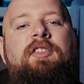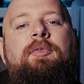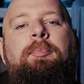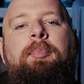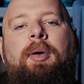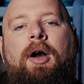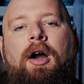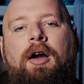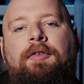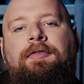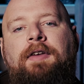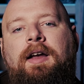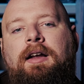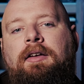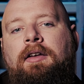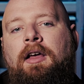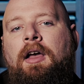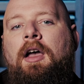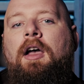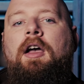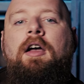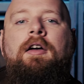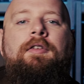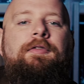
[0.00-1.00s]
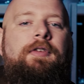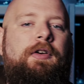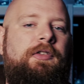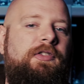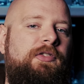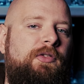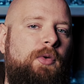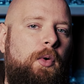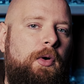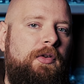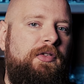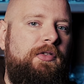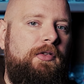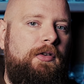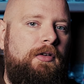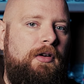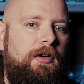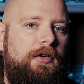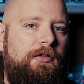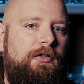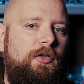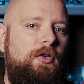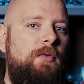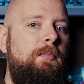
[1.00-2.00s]
perfect for
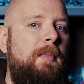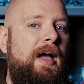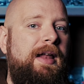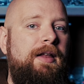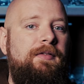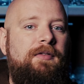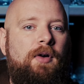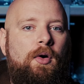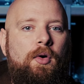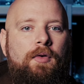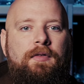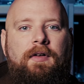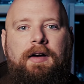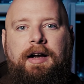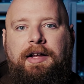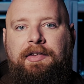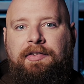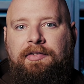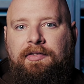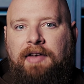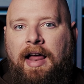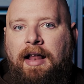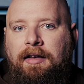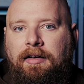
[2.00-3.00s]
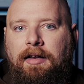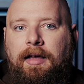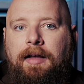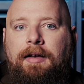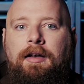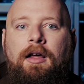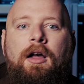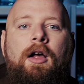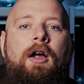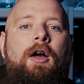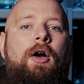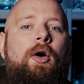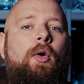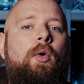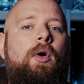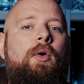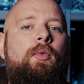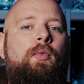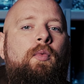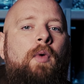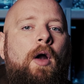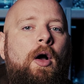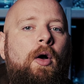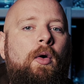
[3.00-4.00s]
sorcerers who might have overextended, or
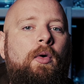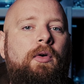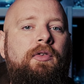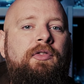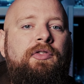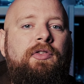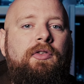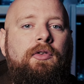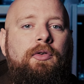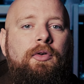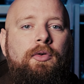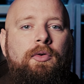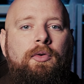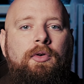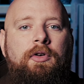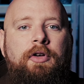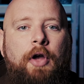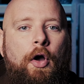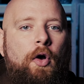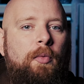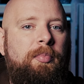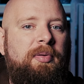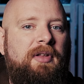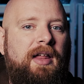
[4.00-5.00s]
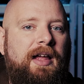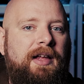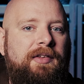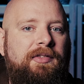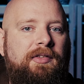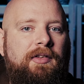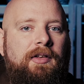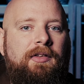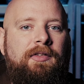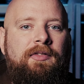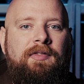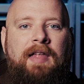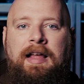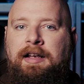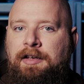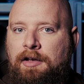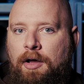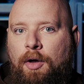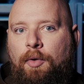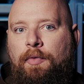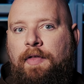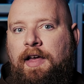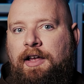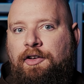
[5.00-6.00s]
rogues who go places they
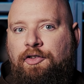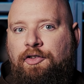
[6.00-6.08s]
know they